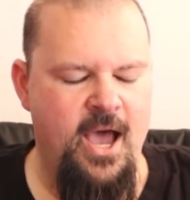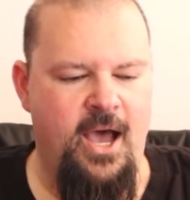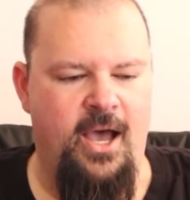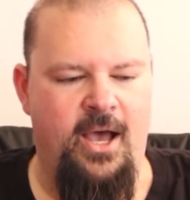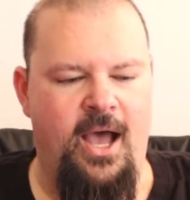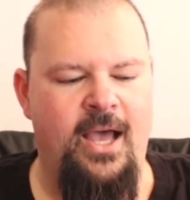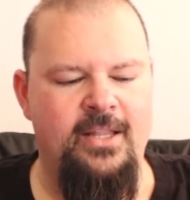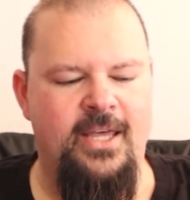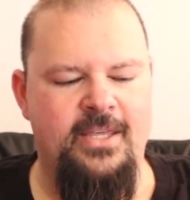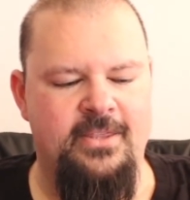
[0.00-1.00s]
I
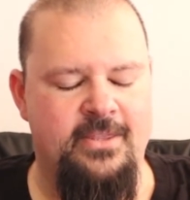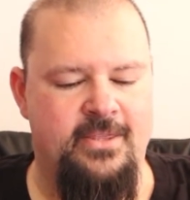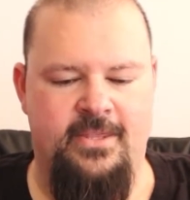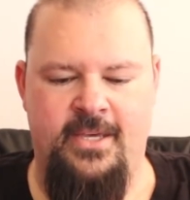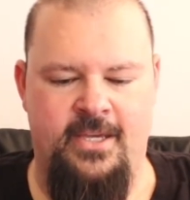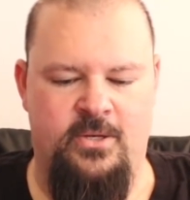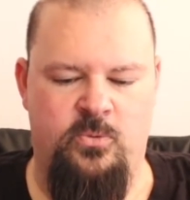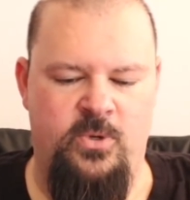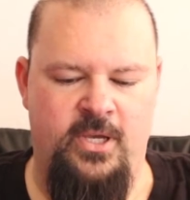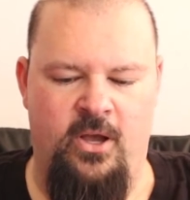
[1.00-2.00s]
like that
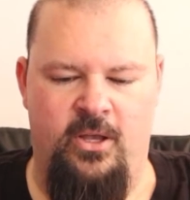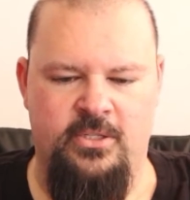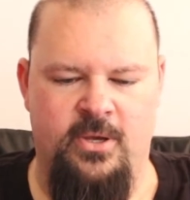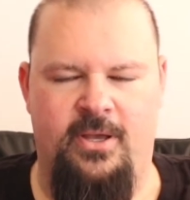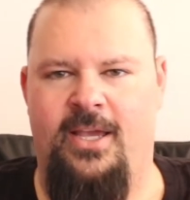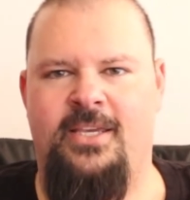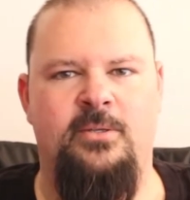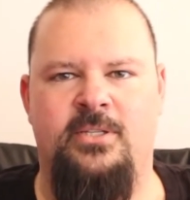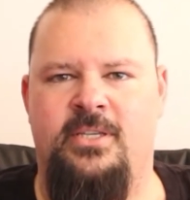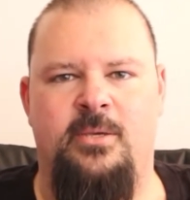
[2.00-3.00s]
we also... I
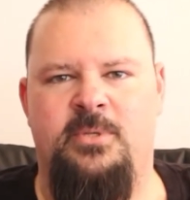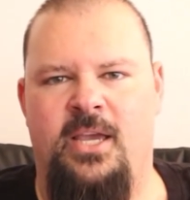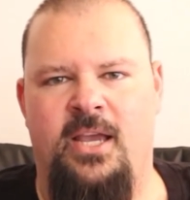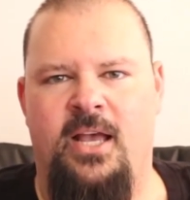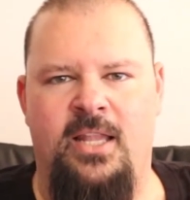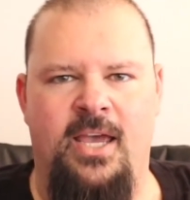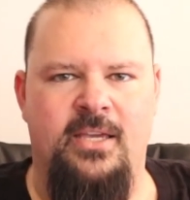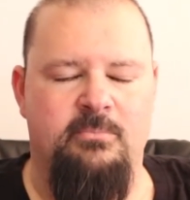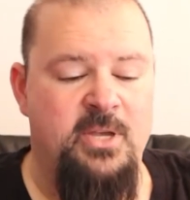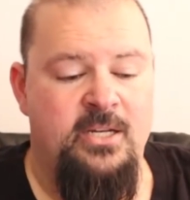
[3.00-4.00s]
just keep saying I
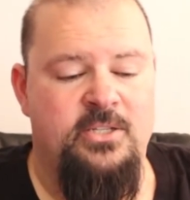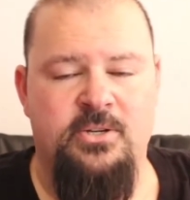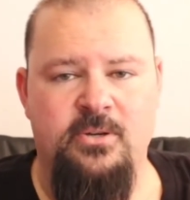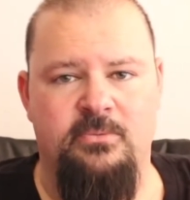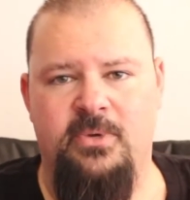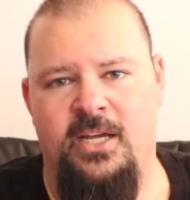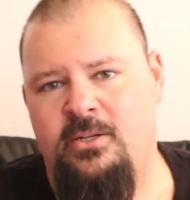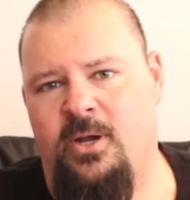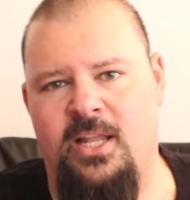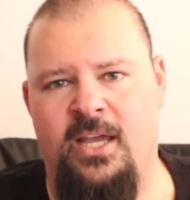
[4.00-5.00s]
like, and it's true. I
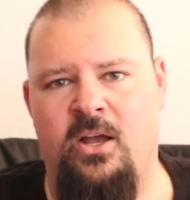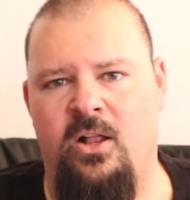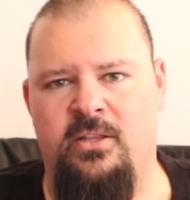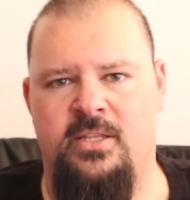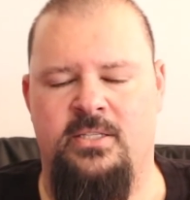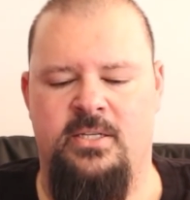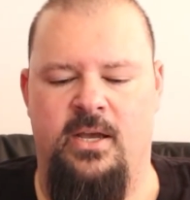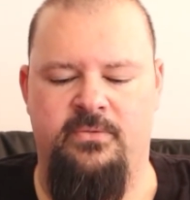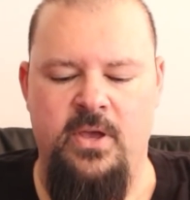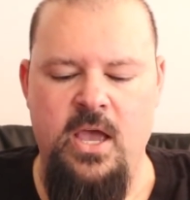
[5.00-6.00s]
do. I like all of this
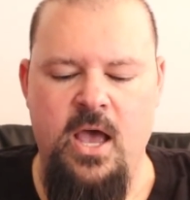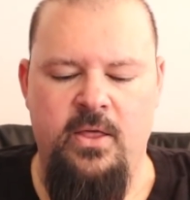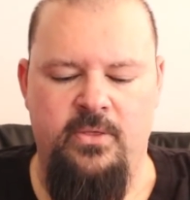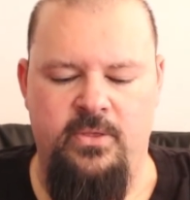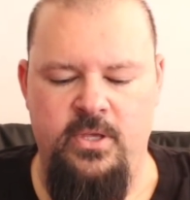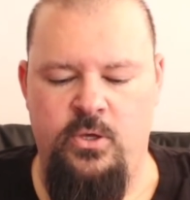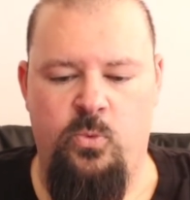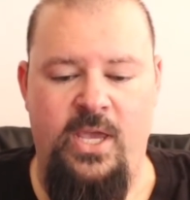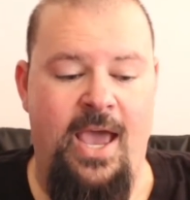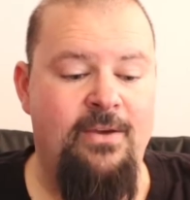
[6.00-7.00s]
stuff.
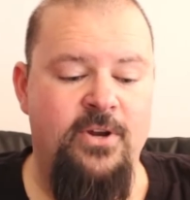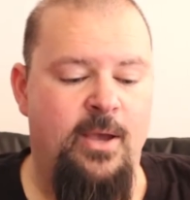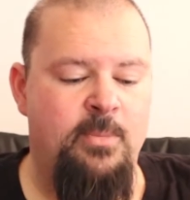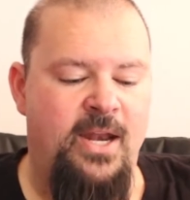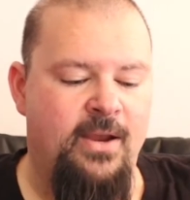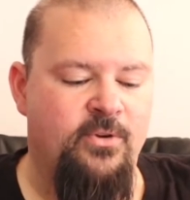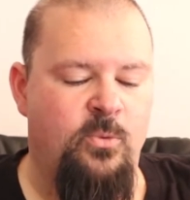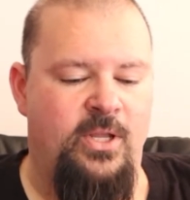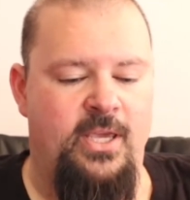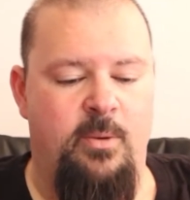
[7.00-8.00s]
We have not met
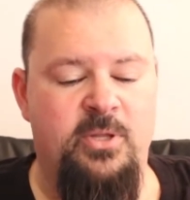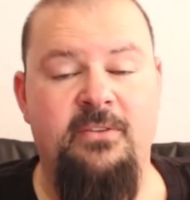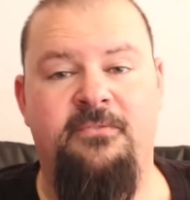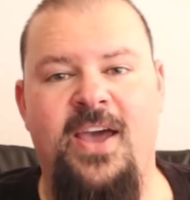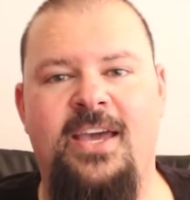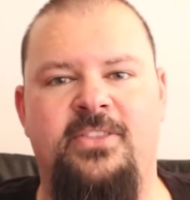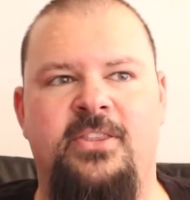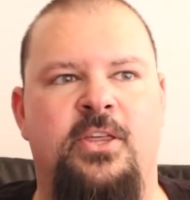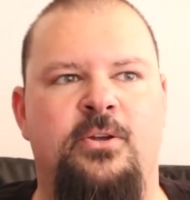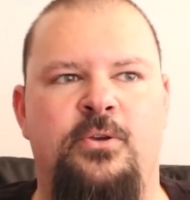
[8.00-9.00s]
everyone yet, but the fact
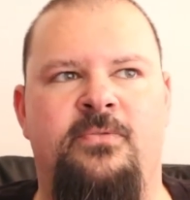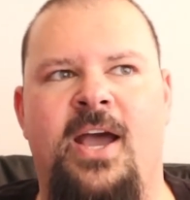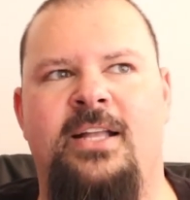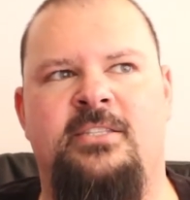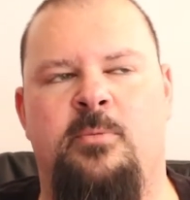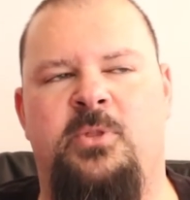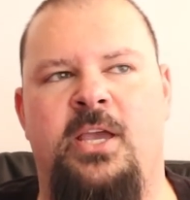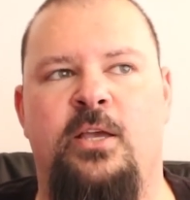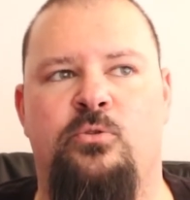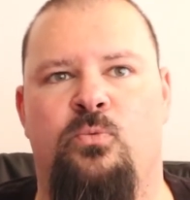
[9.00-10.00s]
that you've got
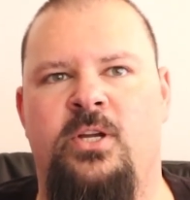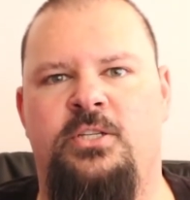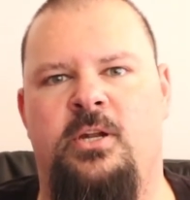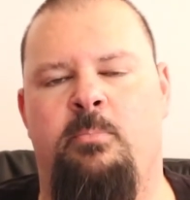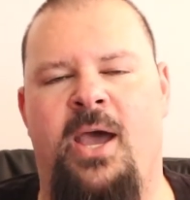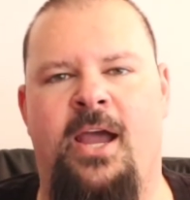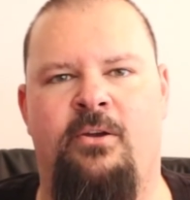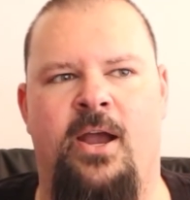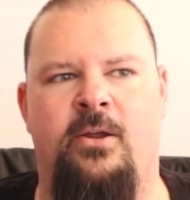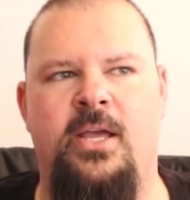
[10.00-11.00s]
something as rich in a
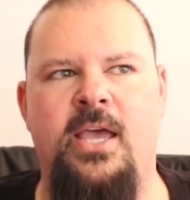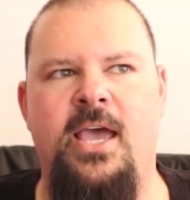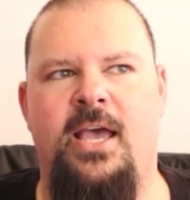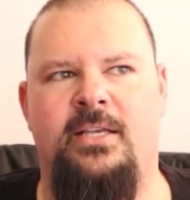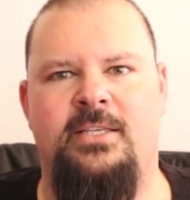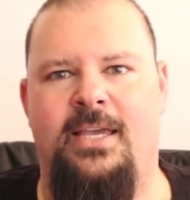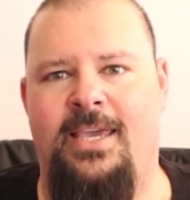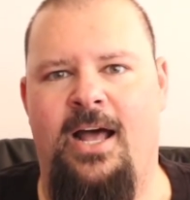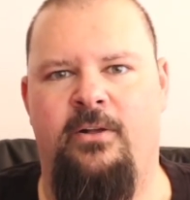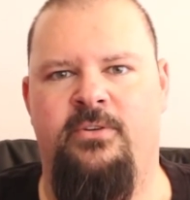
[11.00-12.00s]
background as like
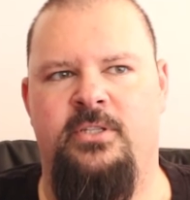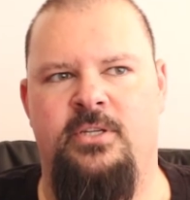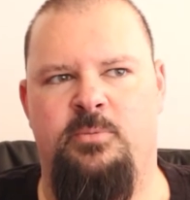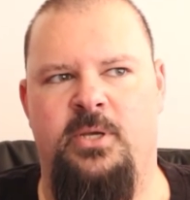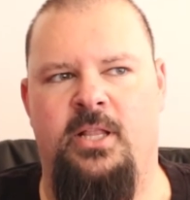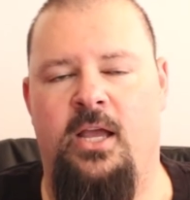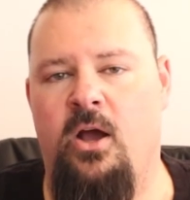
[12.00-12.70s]
Calvin just being like,